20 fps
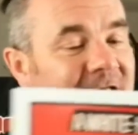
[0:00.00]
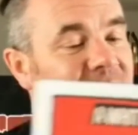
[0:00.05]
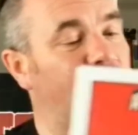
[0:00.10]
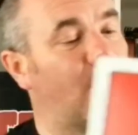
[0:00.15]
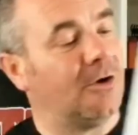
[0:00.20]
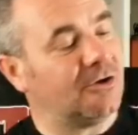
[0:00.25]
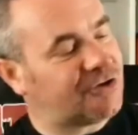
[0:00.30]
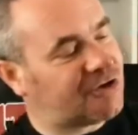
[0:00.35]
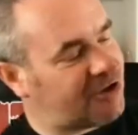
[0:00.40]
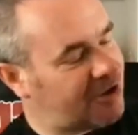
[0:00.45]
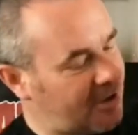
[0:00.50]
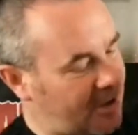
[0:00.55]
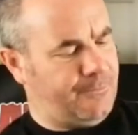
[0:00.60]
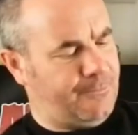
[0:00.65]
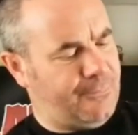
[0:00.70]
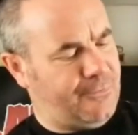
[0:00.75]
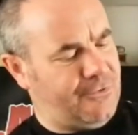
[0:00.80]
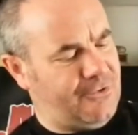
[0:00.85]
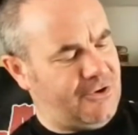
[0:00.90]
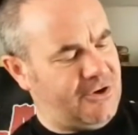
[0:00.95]
Waltz.
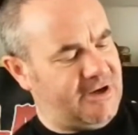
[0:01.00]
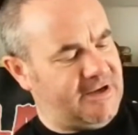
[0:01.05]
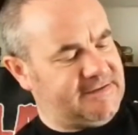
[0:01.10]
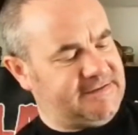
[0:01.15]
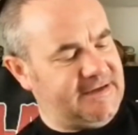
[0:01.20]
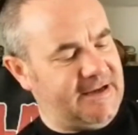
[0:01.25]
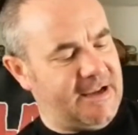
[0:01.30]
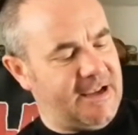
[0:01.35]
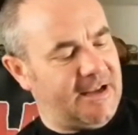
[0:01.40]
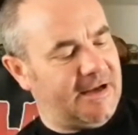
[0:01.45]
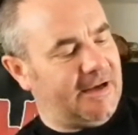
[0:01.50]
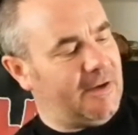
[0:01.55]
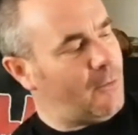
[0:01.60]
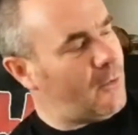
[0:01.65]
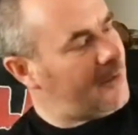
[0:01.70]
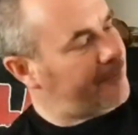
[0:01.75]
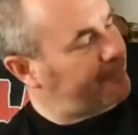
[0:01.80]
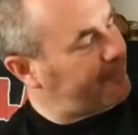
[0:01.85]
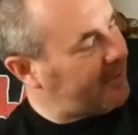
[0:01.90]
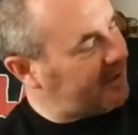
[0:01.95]
Pretty early
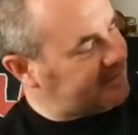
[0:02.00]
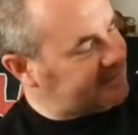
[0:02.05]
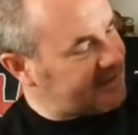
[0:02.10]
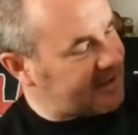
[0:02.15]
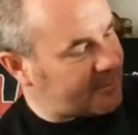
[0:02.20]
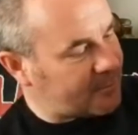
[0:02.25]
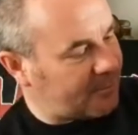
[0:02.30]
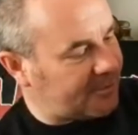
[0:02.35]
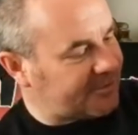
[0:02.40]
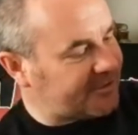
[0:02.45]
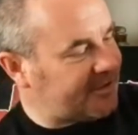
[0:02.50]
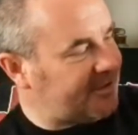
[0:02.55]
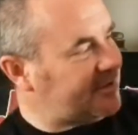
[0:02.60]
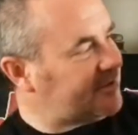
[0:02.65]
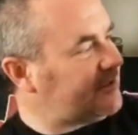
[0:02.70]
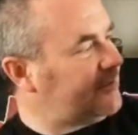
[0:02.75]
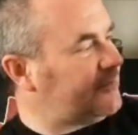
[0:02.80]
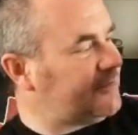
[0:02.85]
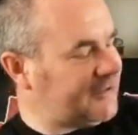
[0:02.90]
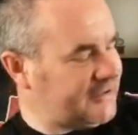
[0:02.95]
one by Death Waltz, this.
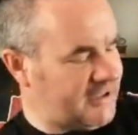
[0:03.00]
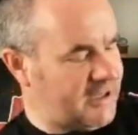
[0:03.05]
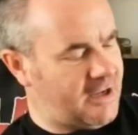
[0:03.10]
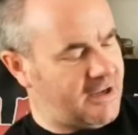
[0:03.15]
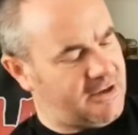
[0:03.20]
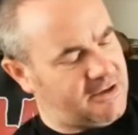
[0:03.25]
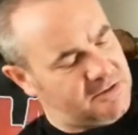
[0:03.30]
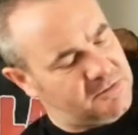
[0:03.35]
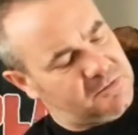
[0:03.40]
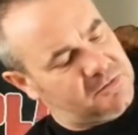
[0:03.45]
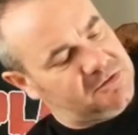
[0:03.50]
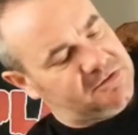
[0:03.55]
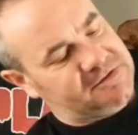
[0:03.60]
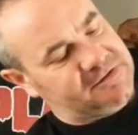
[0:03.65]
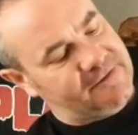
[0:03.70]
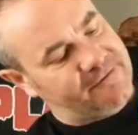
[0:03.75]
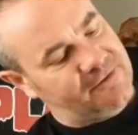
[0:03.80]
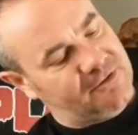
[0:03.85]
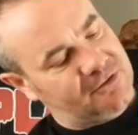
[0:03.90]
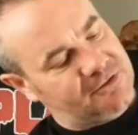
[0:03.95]
It's, let's have
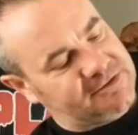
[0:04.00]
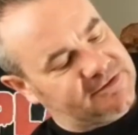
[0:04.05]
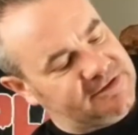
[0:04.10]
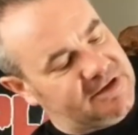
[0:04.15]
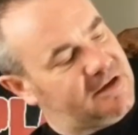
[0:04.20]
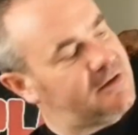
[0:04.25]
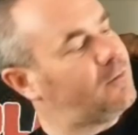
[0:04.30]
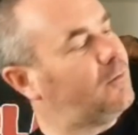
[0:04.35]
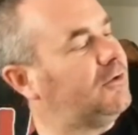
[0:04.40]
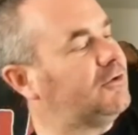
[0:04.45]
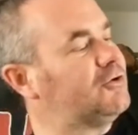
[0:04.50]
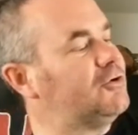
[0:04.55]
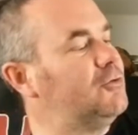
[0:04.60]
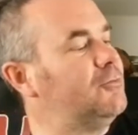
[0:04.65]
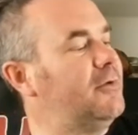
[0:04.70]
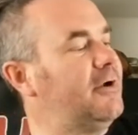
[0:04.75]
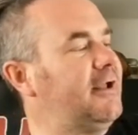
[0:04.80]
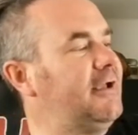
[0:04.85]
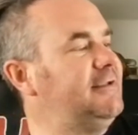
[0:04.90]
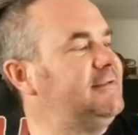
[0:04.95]
a look, Death Waltz
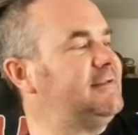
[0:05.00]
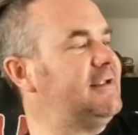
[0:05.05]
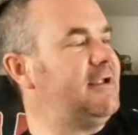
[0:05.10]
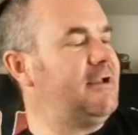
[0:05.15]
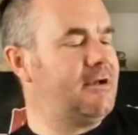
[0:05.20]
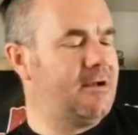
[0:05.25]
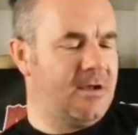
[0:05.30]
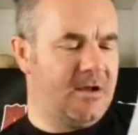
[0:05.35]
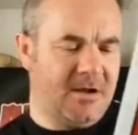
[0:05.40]
number 18.